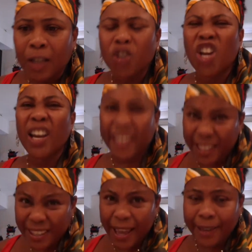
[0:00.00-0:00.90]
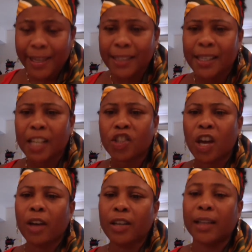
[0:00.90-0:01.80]
Do y'all get that? Yes, yes,
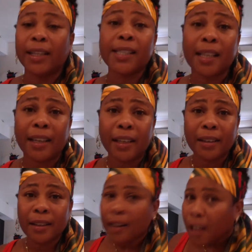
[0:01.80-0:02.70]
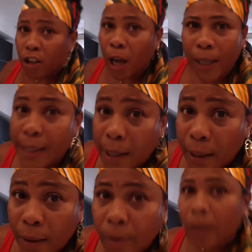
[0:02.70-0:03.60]
y'all. Y'all listening. Y'all
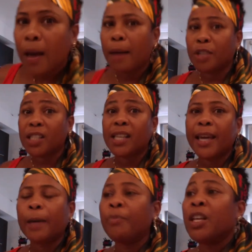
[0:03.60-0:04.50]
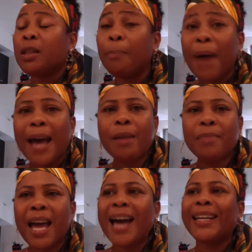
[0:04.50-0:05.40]
listening? I'm just saying, the
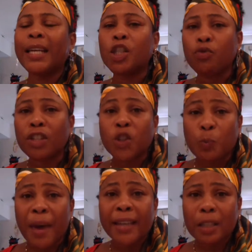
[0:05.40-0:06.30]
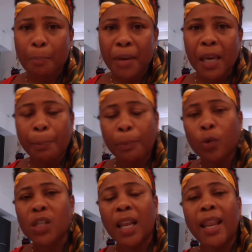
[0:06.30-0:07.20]
bottom line is respect
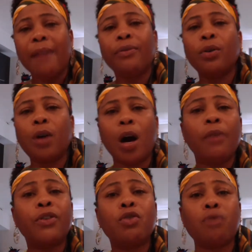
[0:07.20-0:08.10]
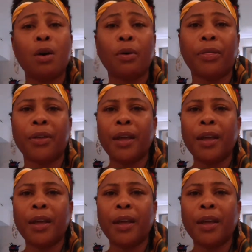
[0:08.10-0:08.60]
people's level of growth.